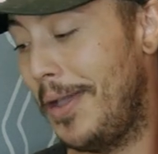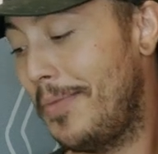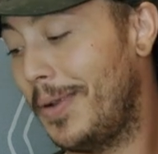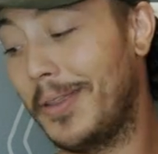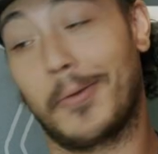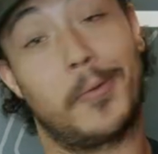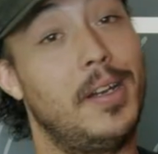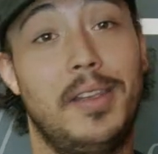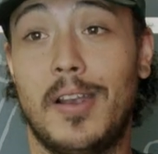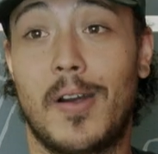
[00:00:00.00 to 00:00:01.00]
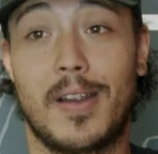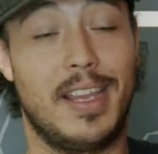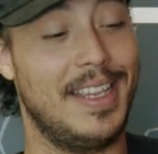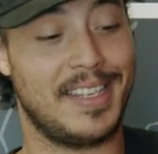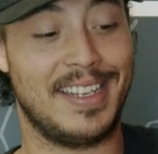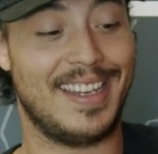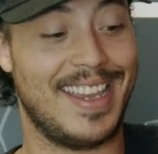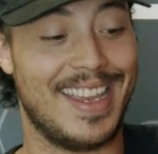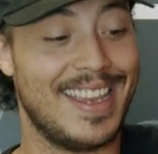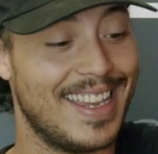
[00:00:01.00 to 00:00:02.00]
but there really isn't
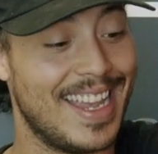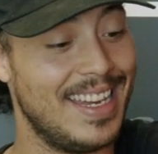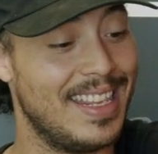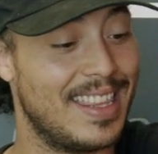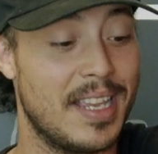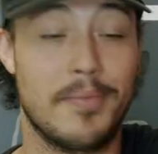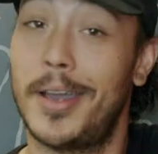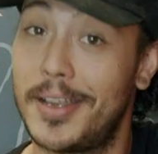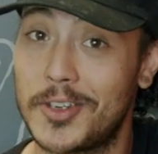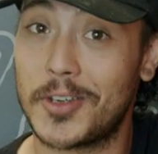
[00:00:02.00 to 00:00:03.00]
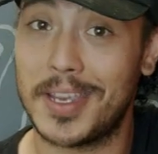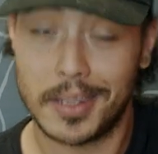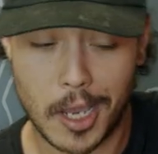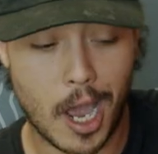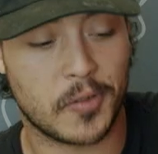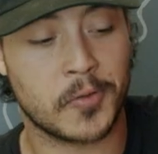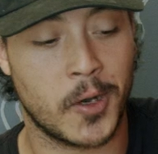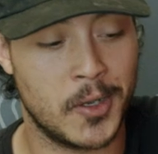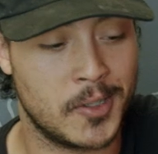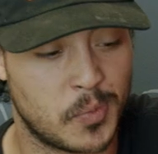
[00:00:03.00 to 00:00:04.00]
anything much in the
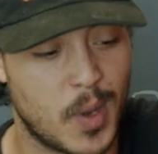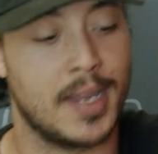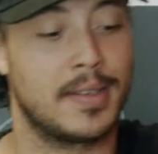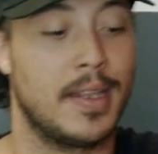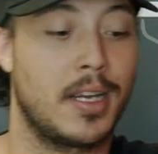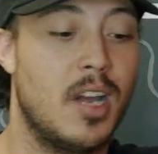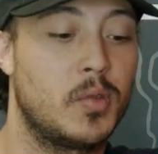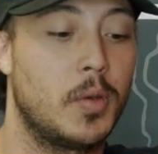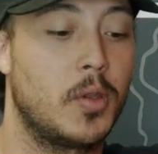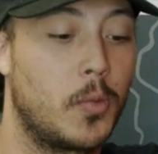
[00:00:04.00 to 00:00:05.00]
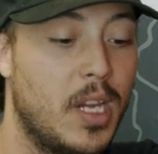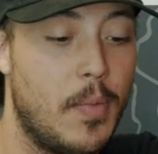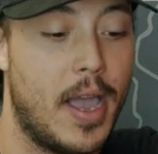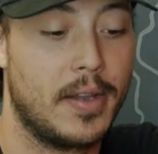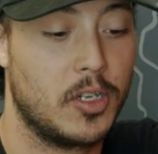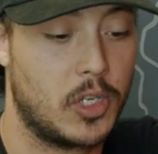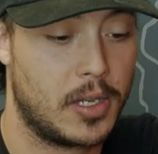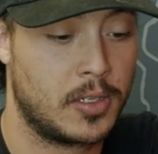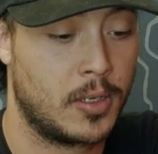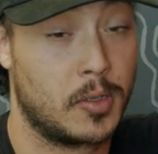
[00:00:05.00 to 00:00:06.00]
off-road space that comes with a rebound
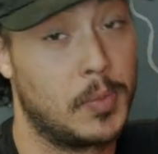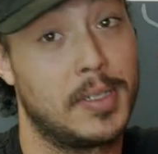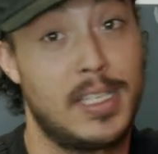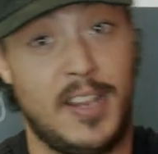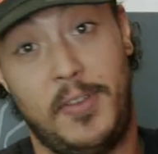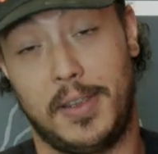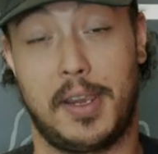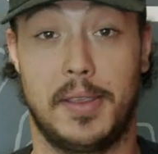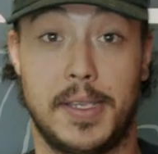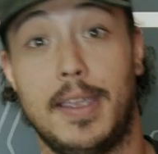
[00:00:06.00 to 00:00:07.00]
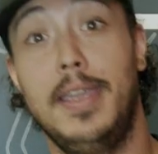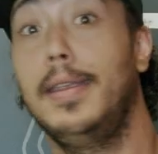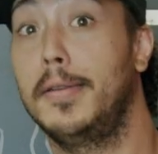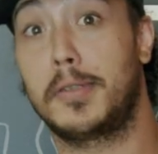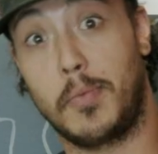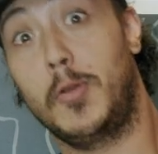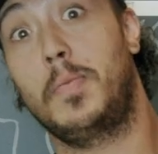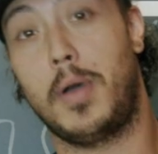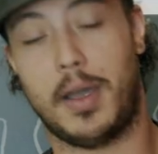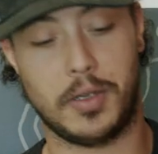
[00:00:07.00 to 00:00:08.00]
adjuster, specifically in
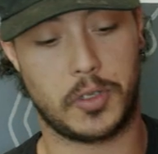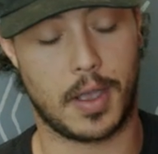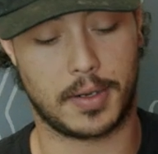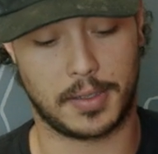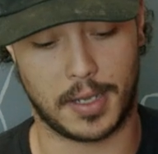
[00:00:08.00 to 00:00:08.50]
smooth body shocks